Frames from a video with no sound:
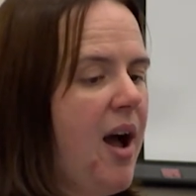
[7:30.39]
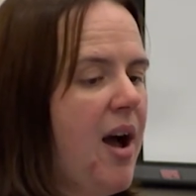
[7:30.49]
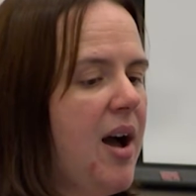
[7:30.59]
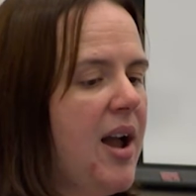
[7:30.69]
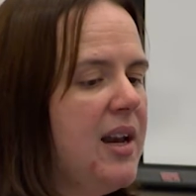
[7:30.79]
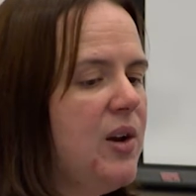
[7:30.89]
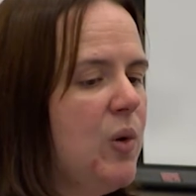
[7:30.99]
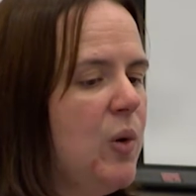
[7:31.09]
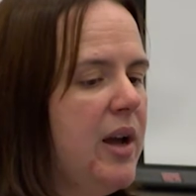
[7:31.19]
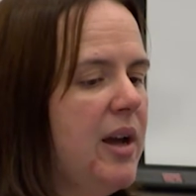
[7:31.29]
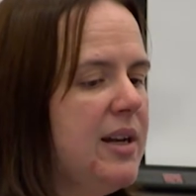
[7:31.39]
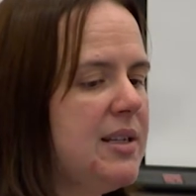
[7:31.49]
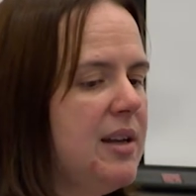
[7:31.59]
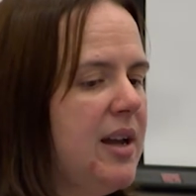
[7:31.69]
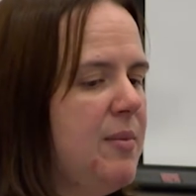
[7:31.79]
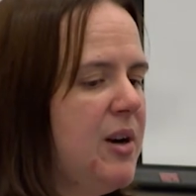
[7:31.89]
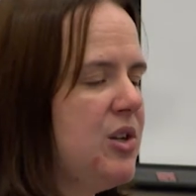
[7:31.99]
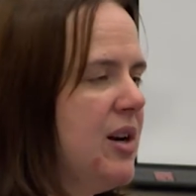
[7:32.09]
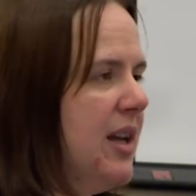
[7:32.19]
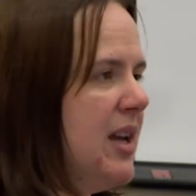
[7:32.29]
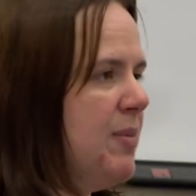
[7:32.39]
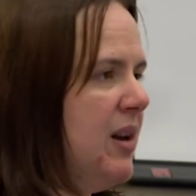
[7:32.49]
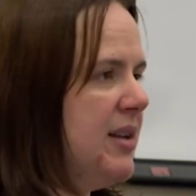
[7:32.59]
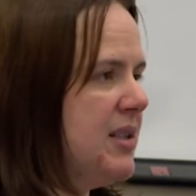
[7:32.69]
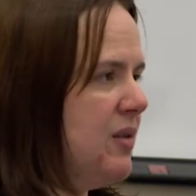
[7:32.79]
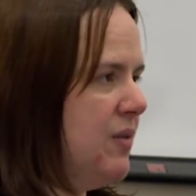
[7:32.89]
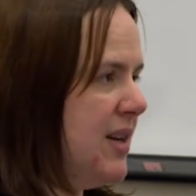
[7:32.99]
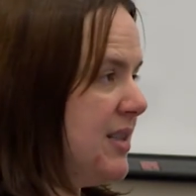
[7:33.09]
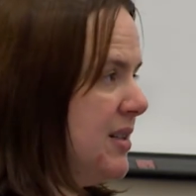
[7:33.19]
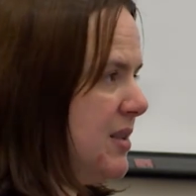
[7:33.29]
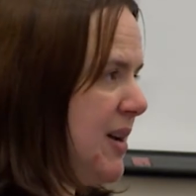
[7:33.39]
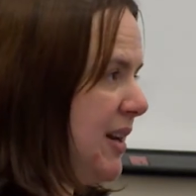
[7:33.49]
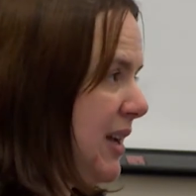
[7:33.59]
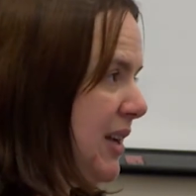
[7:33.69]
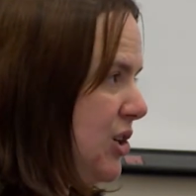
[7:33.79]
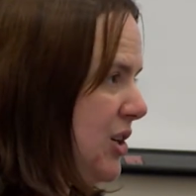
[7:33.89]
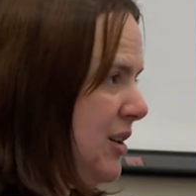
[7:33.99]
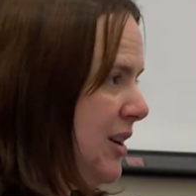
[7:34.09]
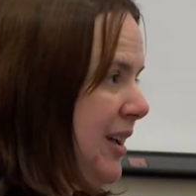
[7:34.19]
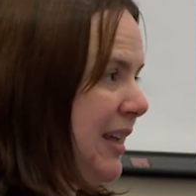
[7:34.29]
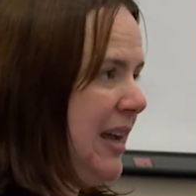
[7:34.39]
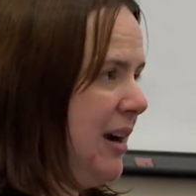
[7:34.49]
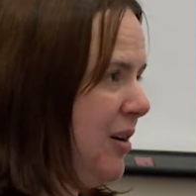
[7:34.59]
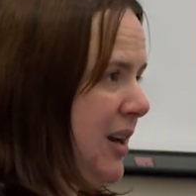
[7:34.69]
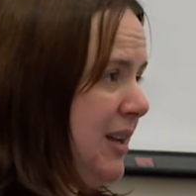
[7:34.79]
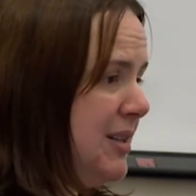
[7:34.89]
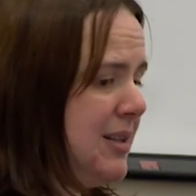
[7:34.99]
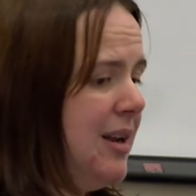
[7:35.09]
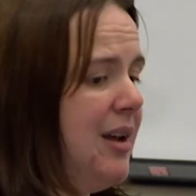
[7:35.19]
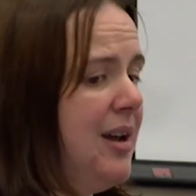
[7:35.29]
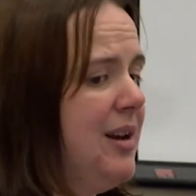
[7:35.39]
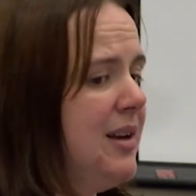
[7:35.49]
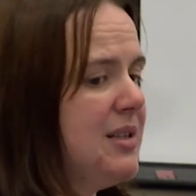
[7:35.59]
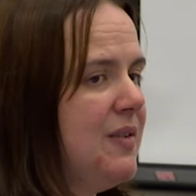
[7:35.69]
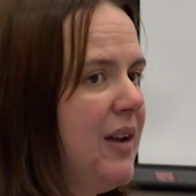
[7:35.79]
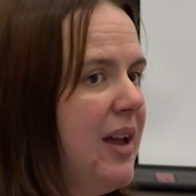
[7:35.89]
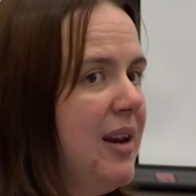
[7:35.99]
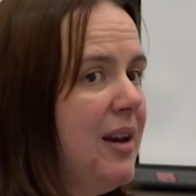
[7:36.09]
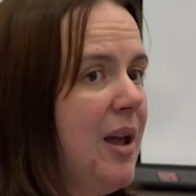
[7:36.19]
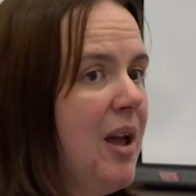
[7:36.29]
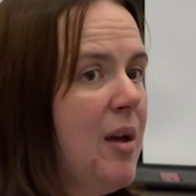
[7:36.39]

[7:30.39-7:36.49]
I know it is a nightmare trying to keep a list of residents' medication, care needs, and next of kin,